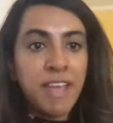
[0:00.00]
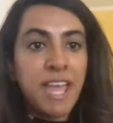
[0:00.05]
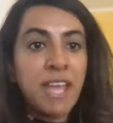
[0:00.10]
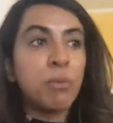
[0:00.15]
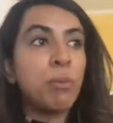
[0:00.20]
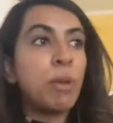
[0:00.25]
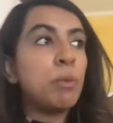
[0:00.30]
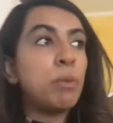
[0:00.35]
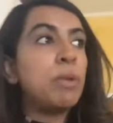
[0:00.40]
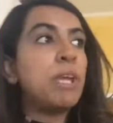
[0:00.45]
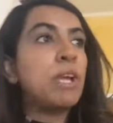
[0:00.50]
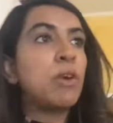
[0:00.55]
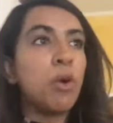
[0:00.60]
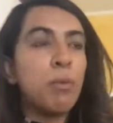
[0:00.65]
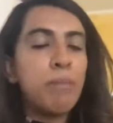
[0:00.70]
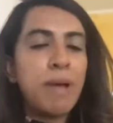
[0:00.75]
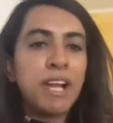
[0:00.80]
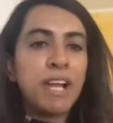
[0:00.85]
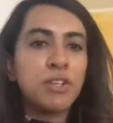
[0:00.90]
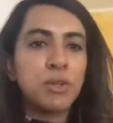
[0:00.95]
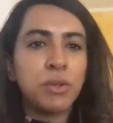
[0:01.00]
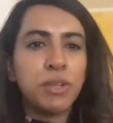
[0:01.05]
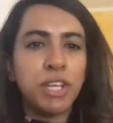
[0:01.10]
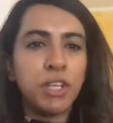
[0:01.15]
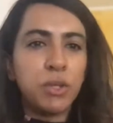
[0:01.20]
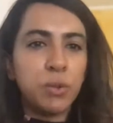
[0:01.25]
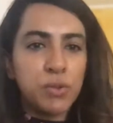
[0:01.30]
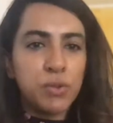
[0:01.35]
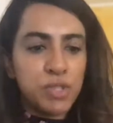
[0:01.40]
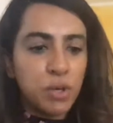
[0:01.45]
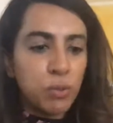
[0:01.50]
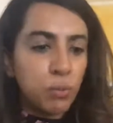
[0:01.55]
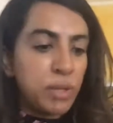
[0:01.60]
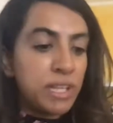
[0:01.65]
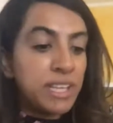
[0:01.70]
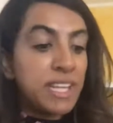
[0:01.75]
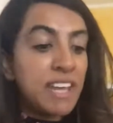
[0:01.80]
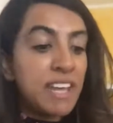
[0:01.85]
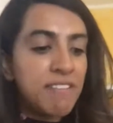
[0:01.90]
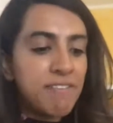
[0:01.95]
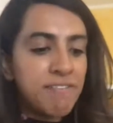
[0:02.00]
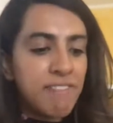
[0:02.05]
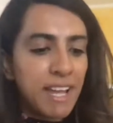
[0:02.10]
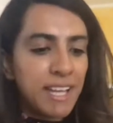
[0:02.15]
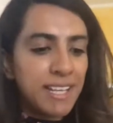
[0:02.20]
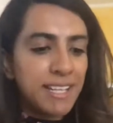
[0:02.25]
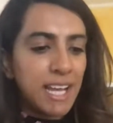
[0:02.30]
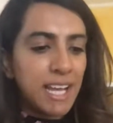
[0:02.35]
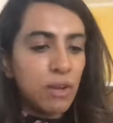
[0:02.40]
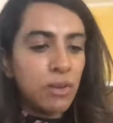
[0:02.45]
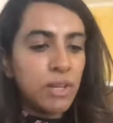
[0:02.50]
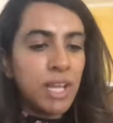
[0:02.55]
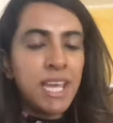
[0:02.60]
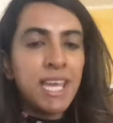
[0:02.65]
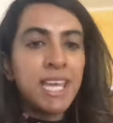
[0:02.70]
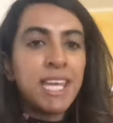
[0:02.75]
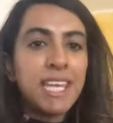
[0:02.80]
And when we go back to the user, we then find out,